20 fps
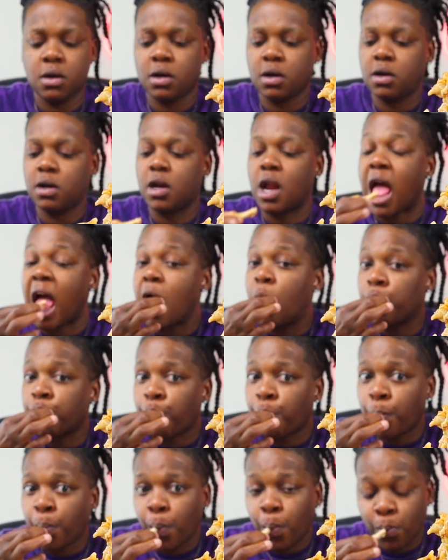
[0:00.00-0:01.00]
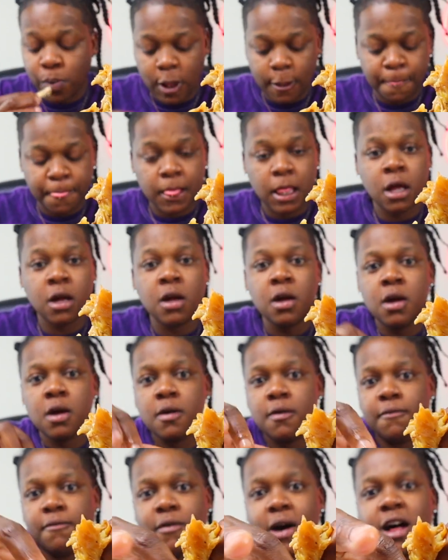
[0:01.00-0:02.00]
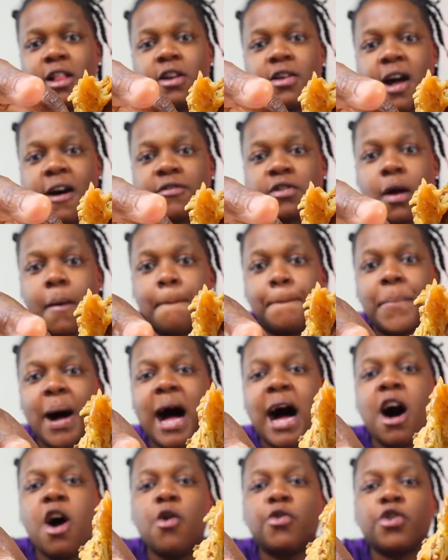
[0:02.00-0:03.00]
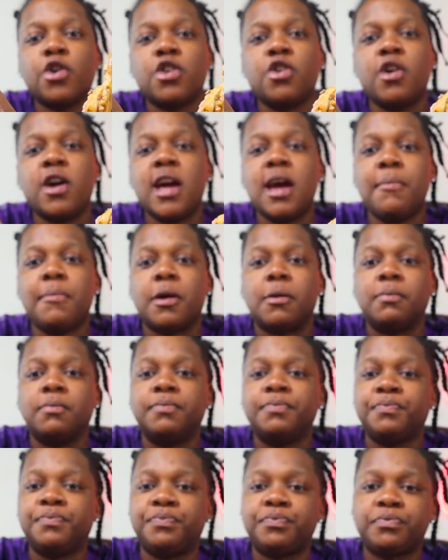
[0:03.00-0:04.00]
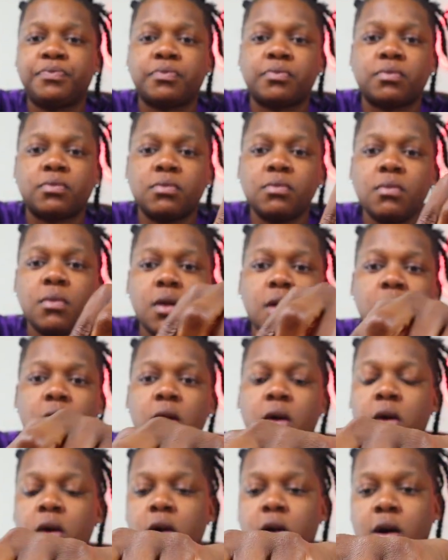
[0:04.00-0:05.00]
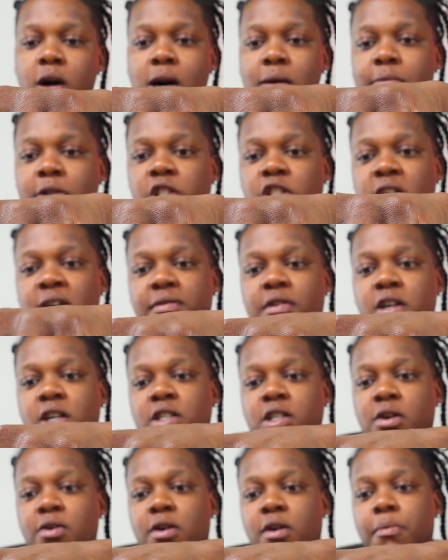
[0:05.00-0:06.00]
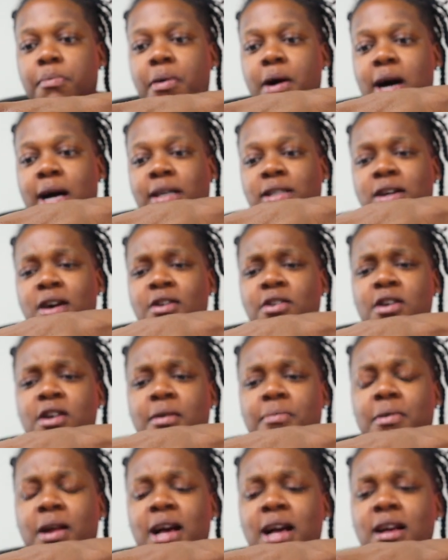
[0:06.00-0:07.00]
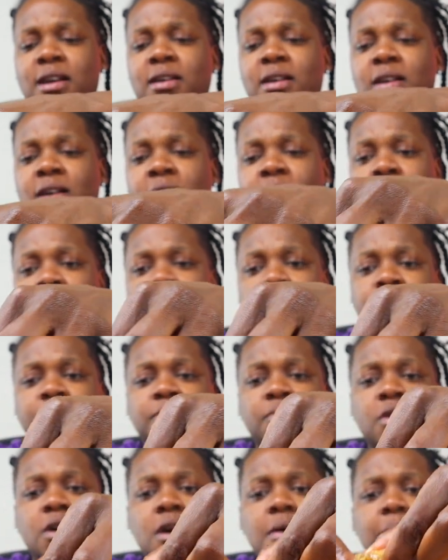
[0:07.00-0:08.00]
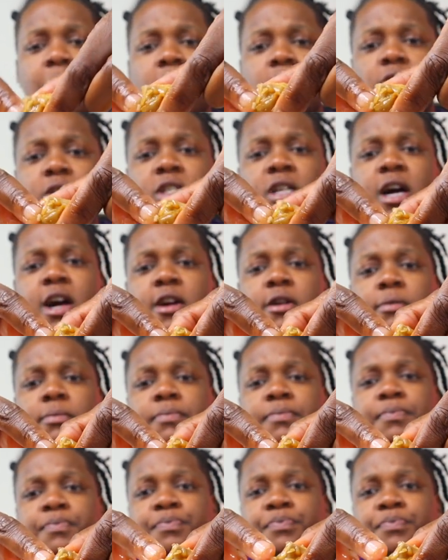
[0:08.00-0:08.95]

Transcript: Cause that falling off the bone, do you hear me? Call me Chef Cousin on the pots. Hold up now. Come on, sir.